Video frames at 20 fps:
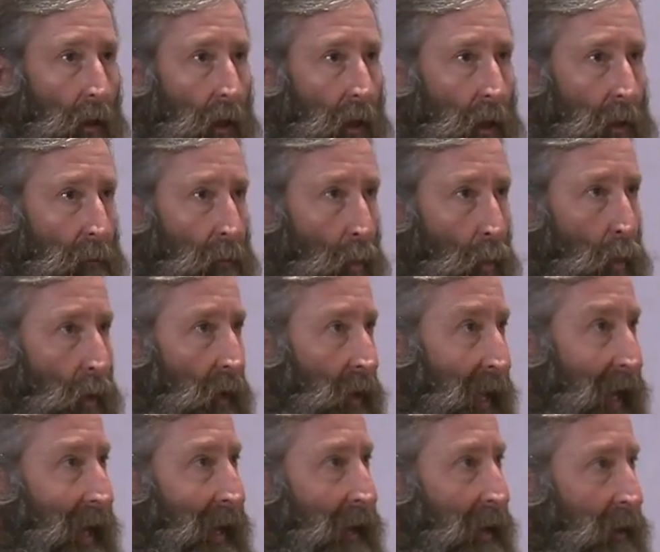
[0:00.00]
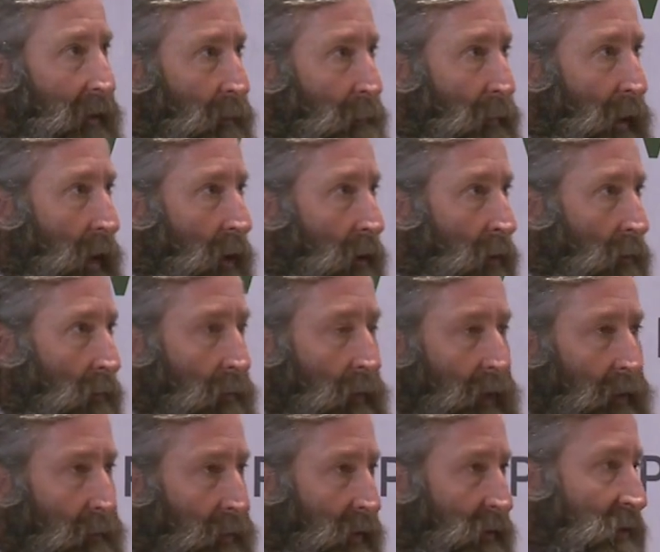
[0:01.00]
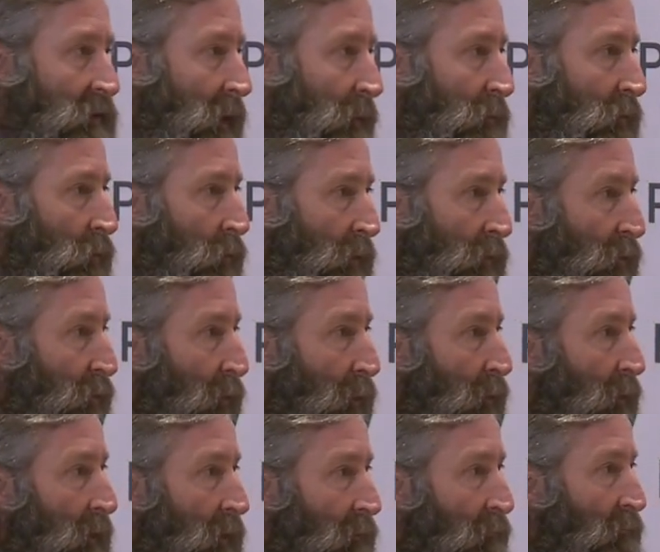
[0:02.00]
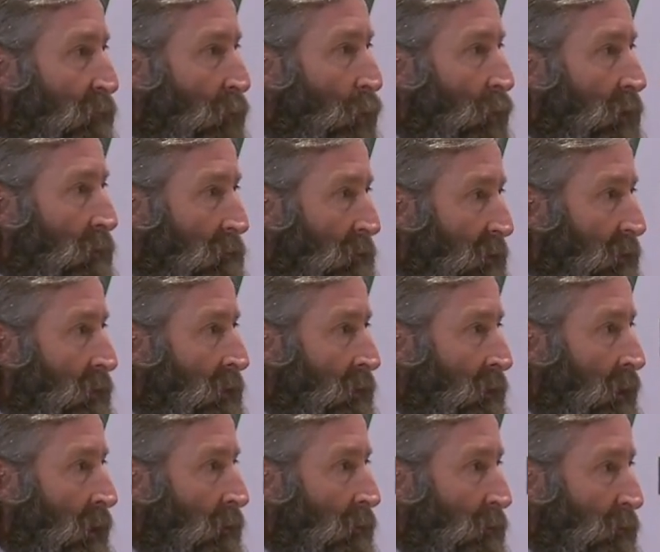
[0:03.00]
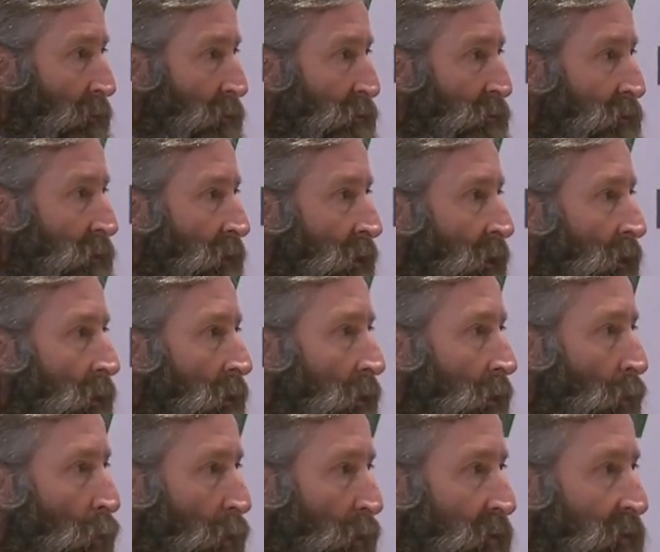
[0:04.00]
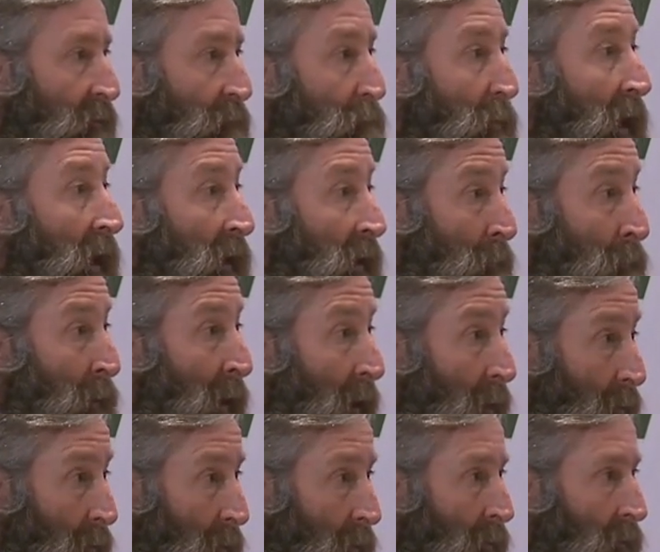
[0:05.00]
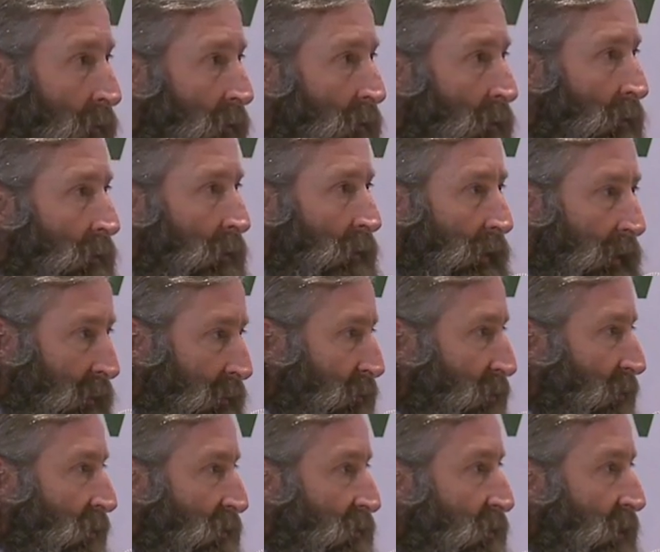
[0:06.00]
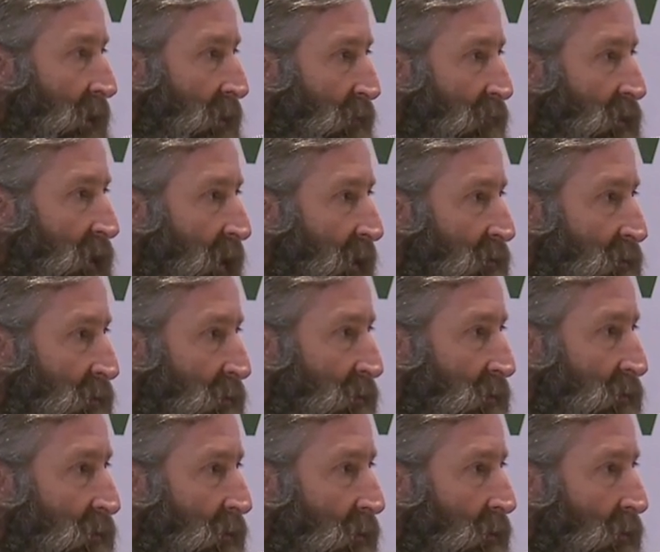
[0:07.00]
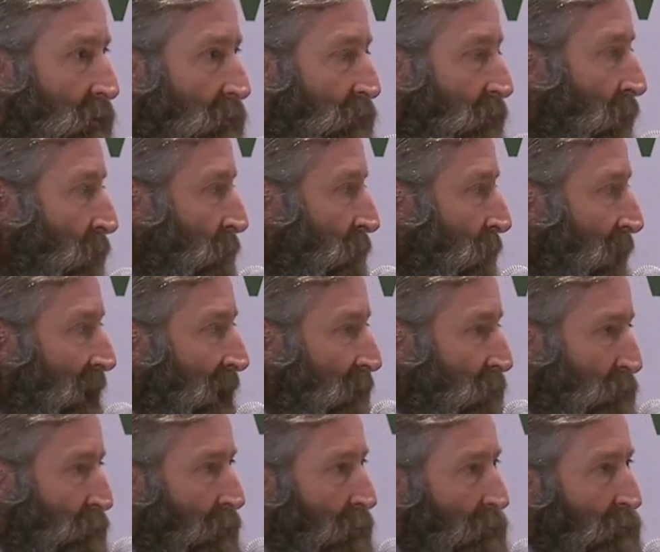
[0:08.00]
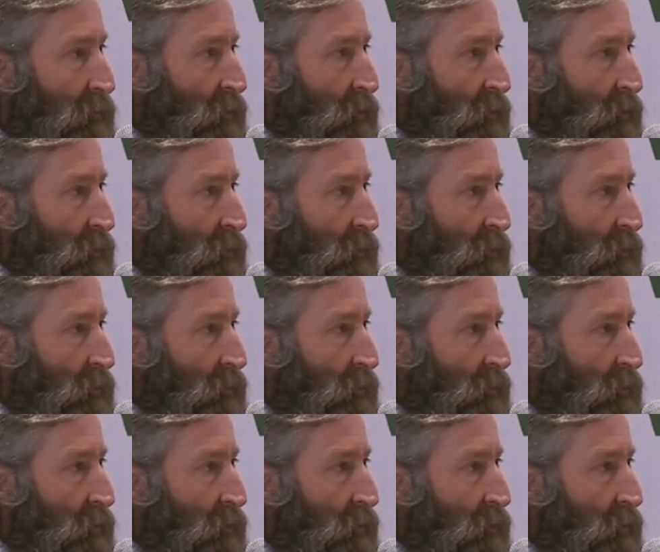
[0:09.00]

um, we'll add about, I'm going to say between 30 and $40 million dollars worth of buying power into the state of Texas from external